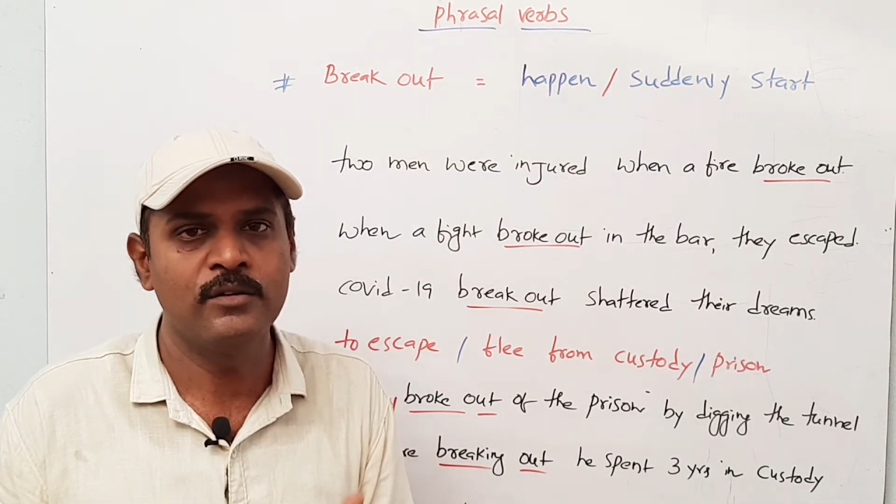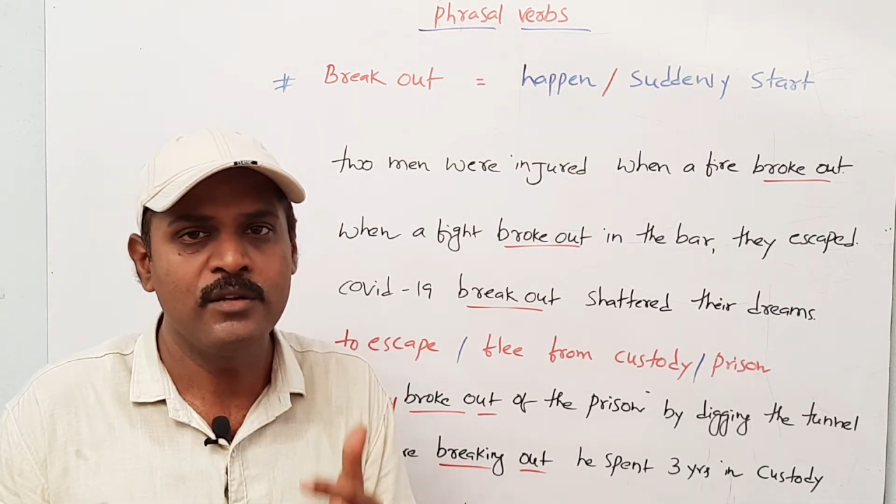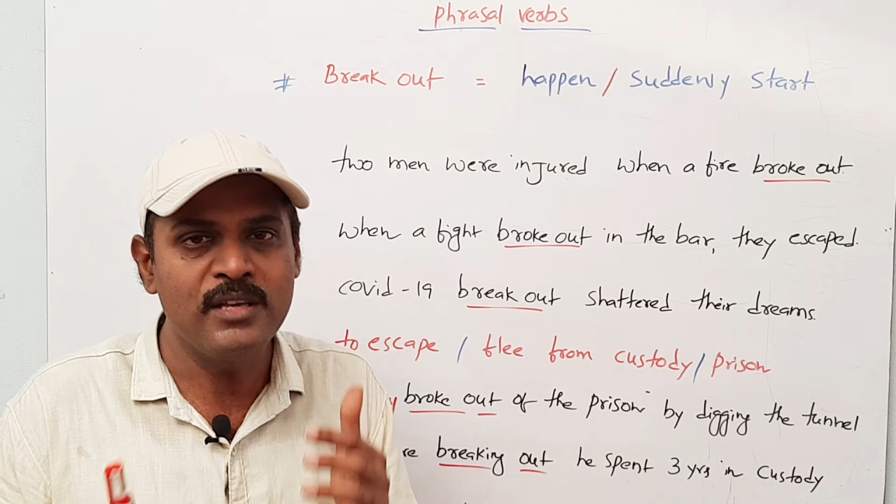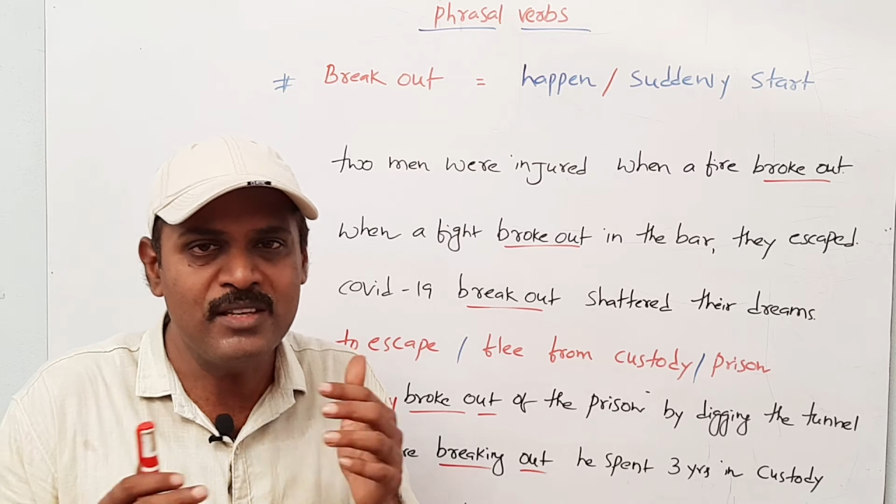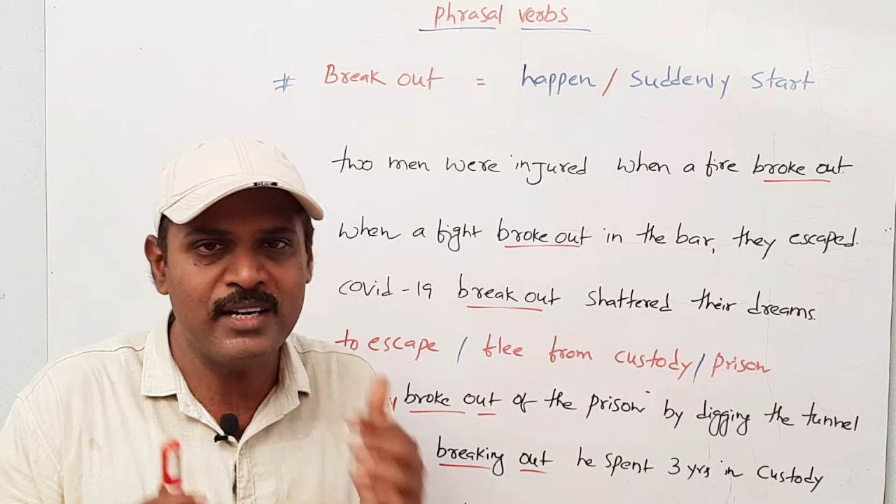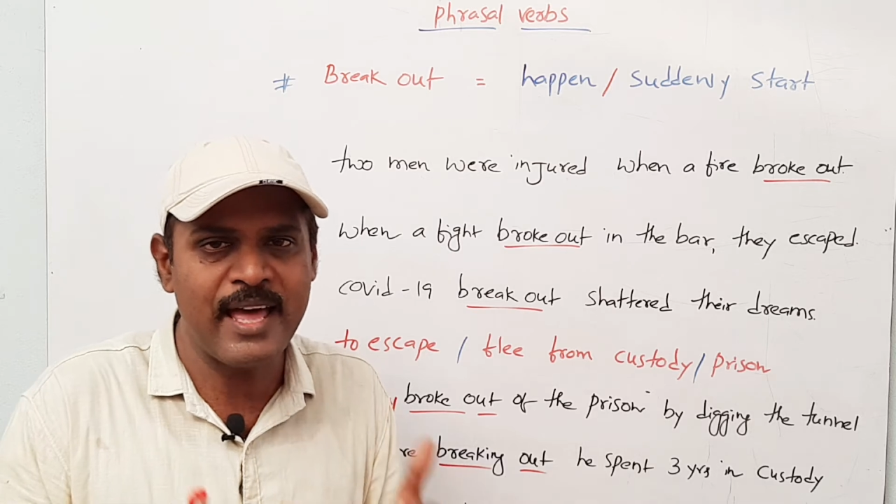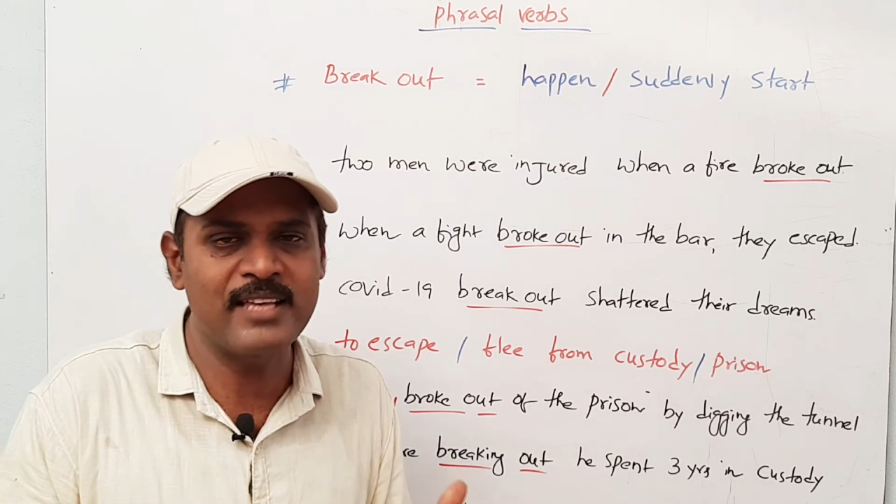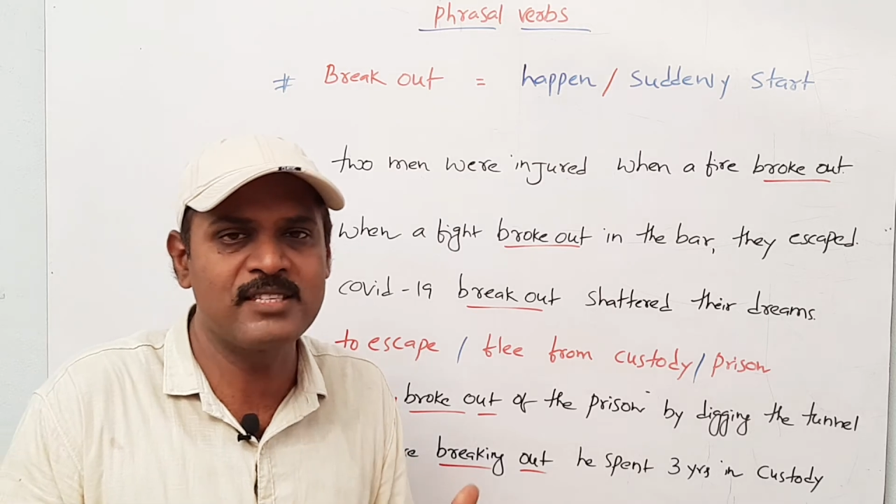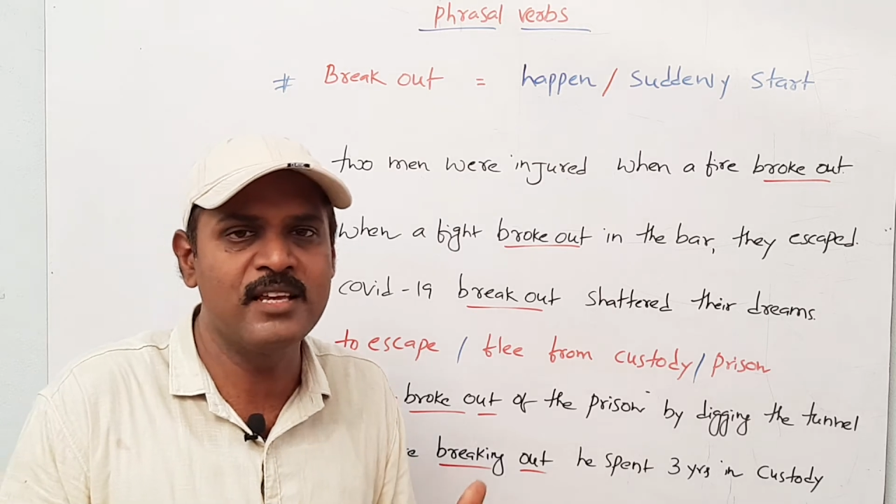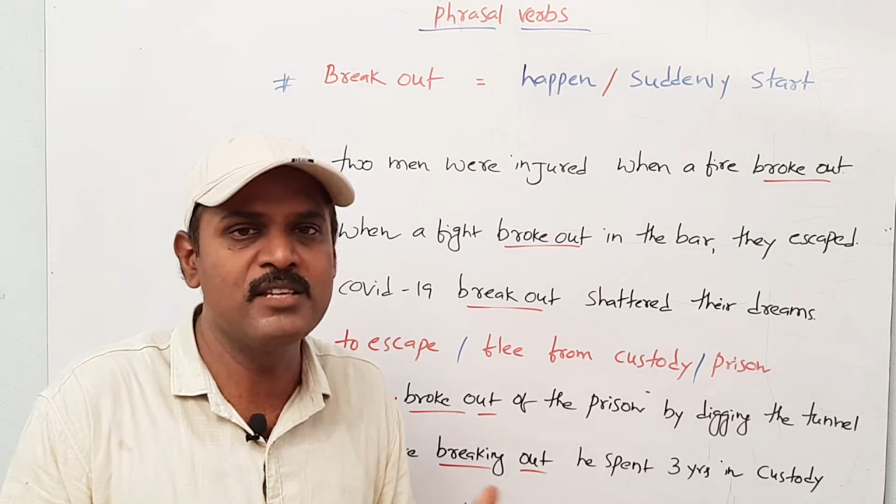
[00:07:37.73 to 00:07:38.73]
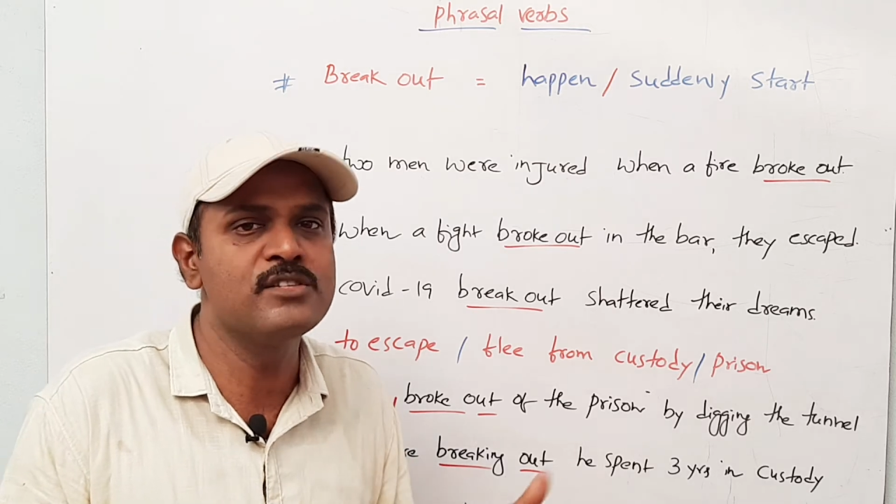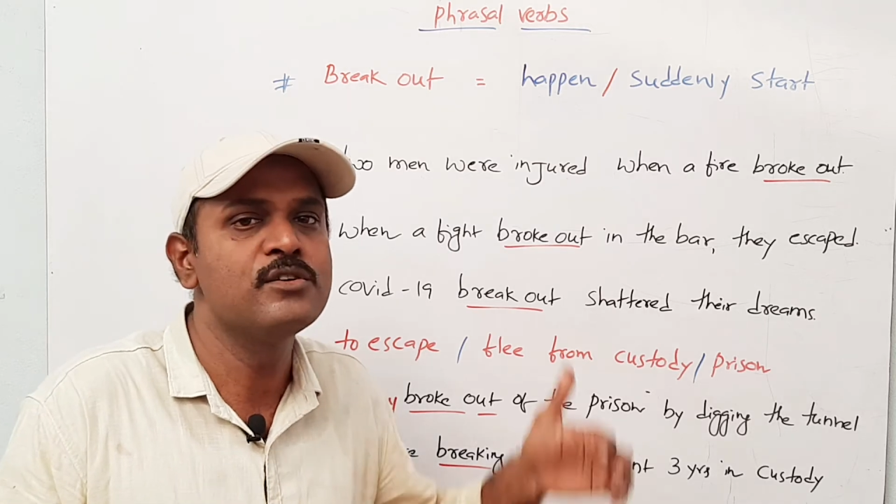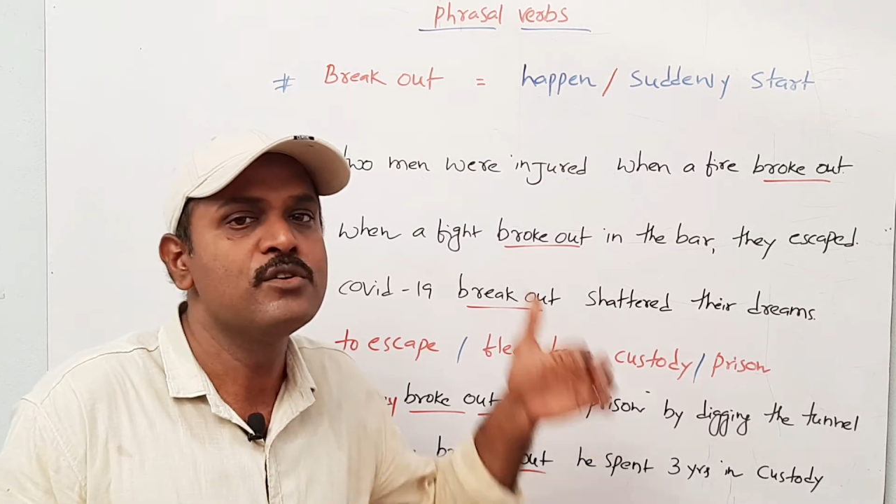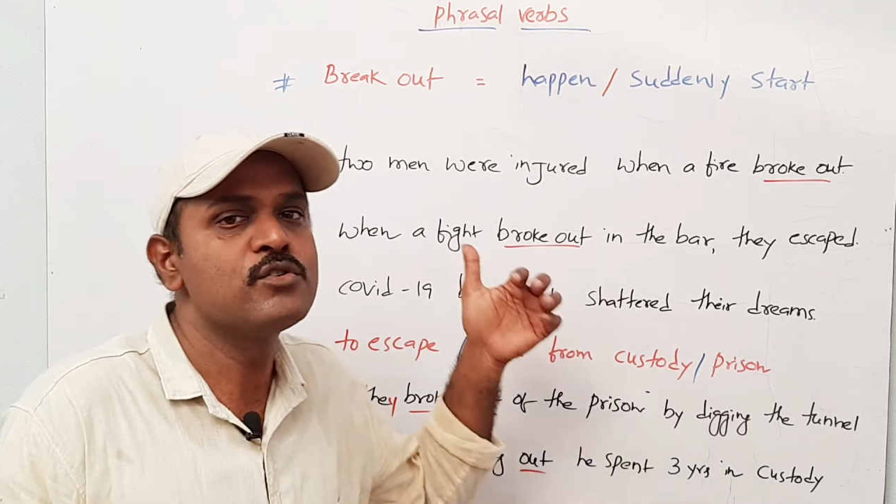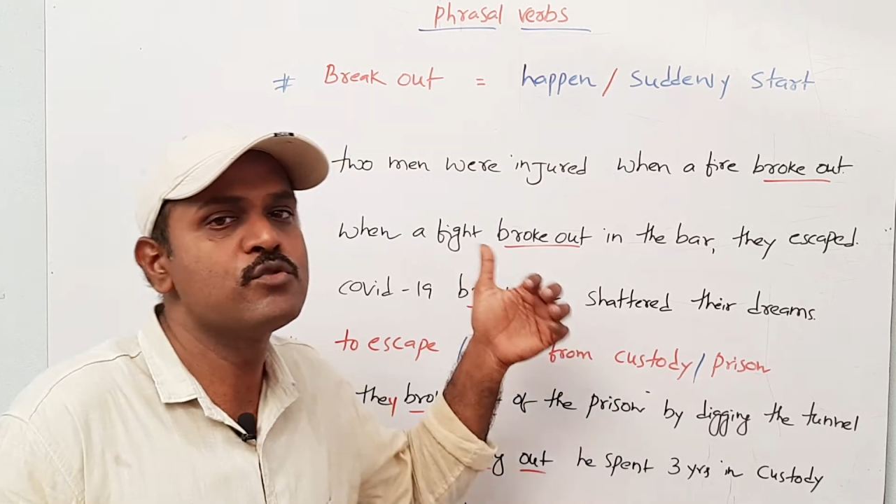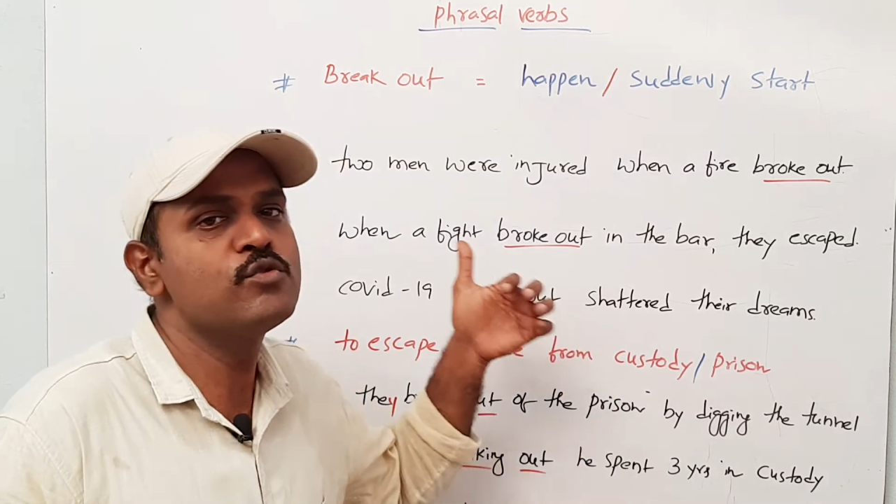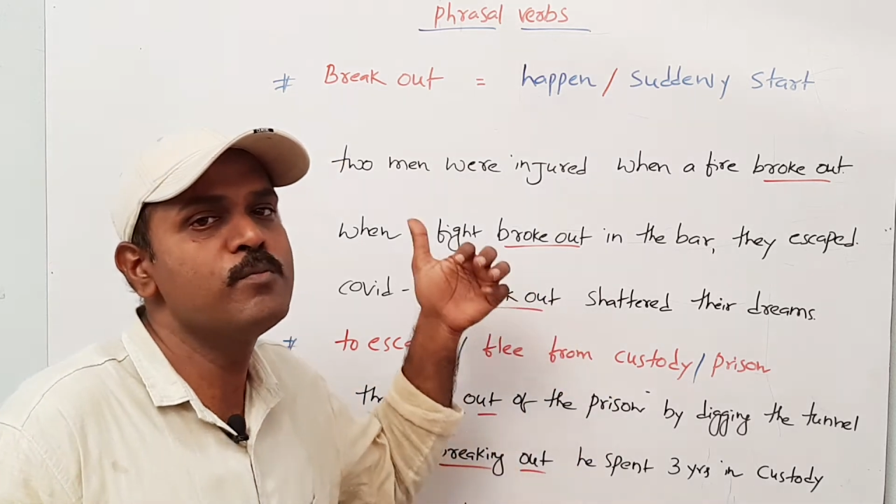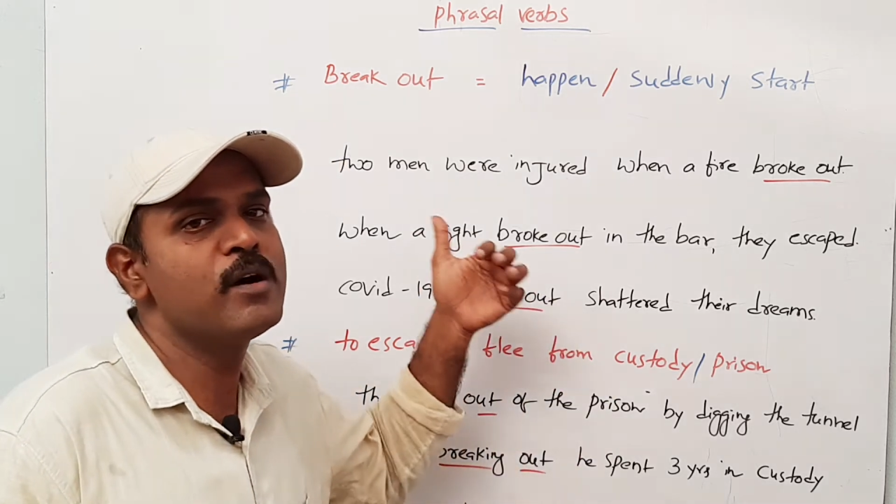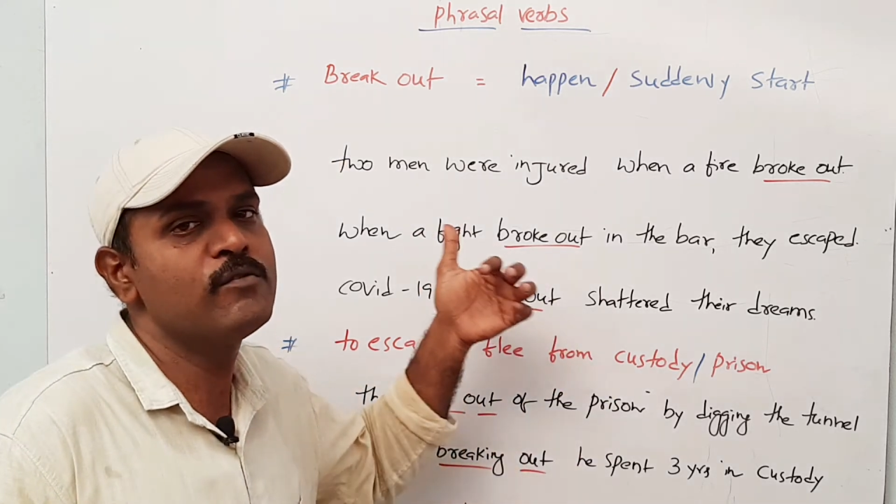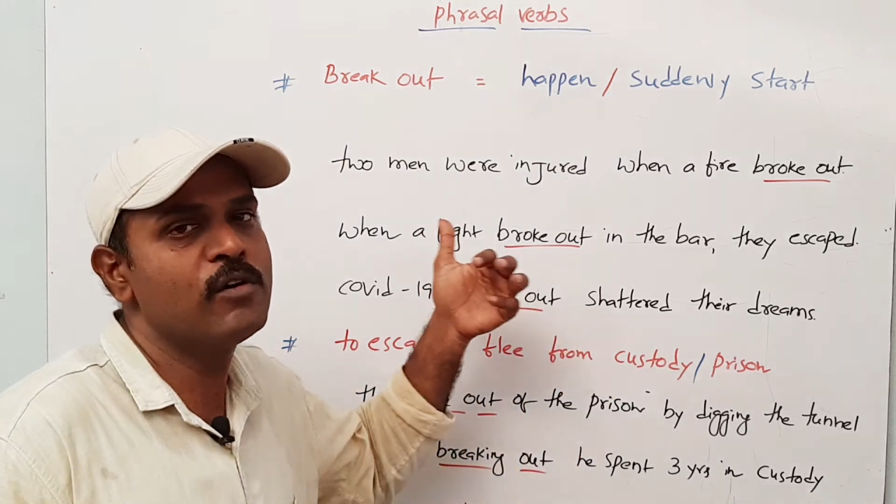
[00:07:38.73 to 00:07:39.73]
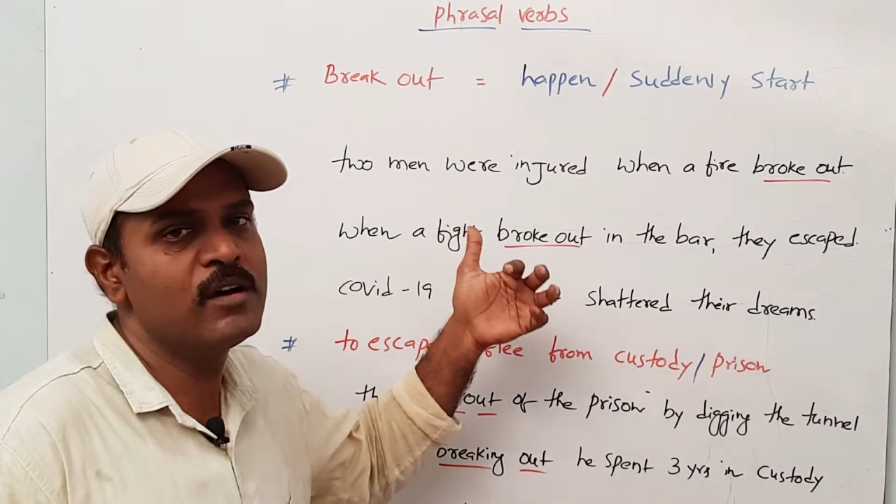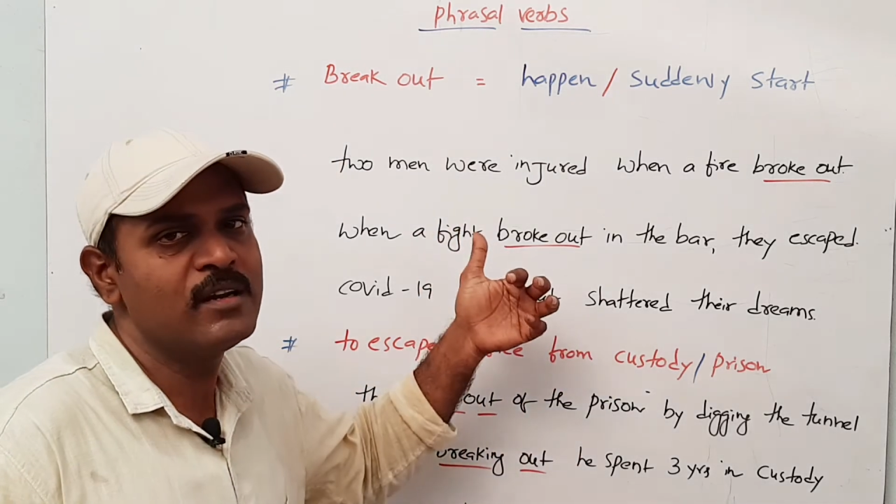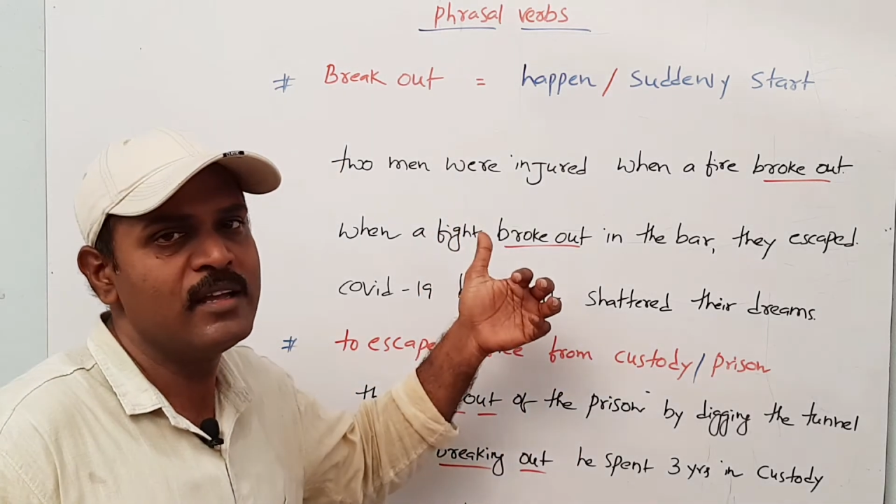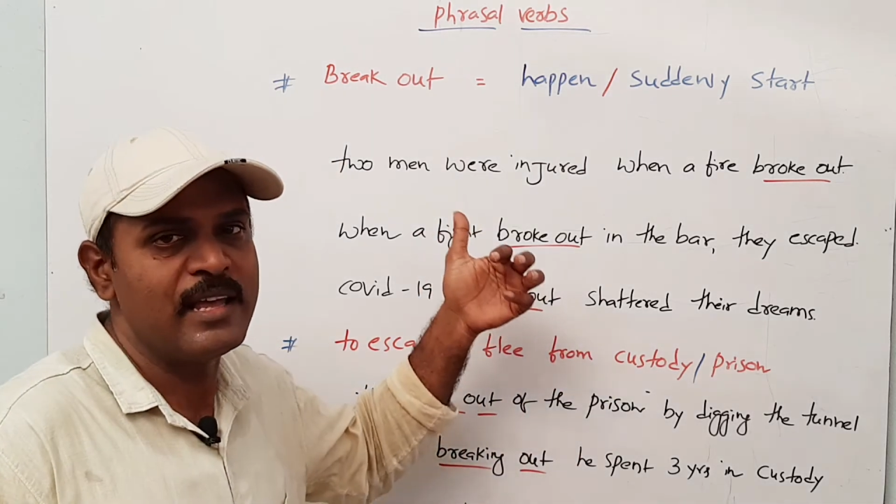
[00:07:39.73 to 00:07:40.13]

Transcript: In that accident, 2 men were